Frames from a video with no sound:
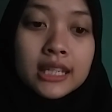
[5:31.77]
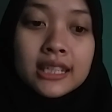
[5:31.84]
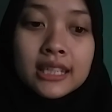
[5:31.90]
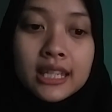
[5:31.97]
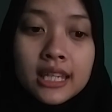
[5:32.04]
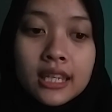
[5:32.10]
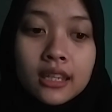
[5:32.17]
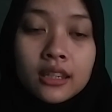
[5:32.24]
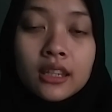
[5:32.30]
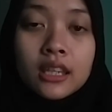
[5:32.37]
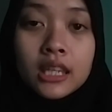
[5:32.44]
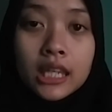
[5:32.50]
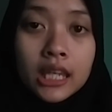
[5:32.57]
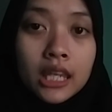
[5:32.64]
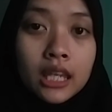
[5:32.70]
kick,
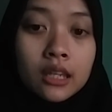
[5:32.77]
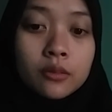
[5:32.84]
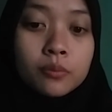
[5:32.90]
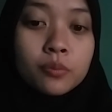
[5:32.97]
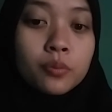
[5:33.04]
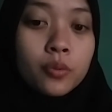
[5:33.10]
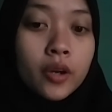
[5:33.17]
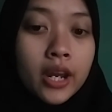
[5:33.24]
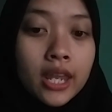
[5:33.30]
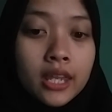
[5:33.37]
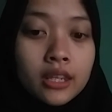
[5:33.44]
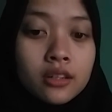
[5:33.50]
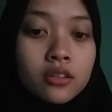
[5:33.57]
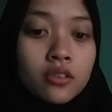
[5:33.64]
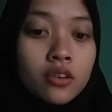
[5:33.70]
eat,
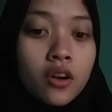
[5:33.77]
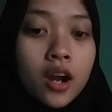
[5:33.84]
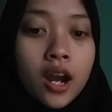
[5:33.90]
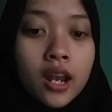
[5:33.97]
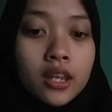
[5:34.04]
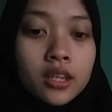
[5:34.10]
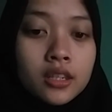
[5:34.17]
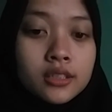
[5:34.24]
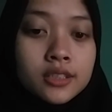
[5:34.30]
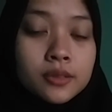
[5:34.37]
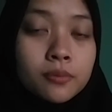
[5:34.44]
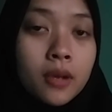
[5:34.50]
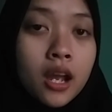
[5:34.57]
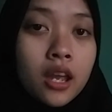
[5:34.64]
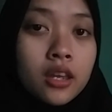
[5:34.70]
break, cry,
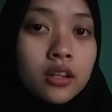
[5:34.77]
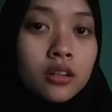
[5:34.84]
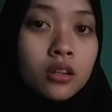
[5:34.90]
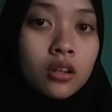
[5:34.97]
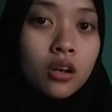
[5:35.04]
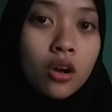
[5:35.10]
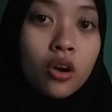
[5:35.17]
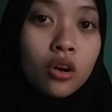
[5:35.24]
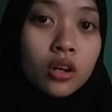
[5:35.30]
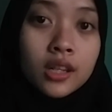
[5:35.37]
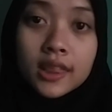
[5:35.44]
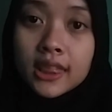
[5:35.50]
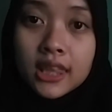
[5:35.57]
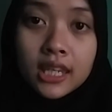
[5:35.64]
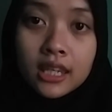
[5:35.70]
smile, or
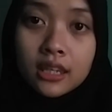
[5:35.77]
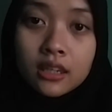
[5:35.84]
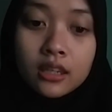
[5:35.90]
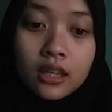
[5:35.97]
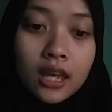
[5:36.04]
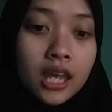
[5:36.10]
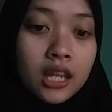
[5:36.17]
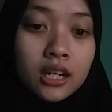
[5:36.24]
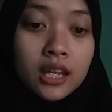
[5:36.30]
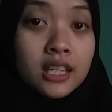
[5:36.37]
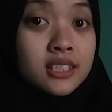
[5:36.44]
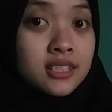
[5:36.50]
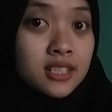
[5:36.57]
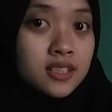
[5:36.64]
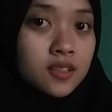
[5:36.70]
think, and
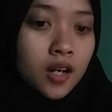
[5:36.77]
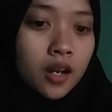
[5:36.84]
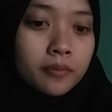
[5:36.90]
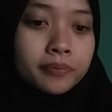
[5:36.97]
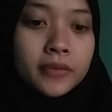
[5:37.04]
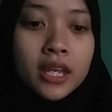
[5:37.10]
etc.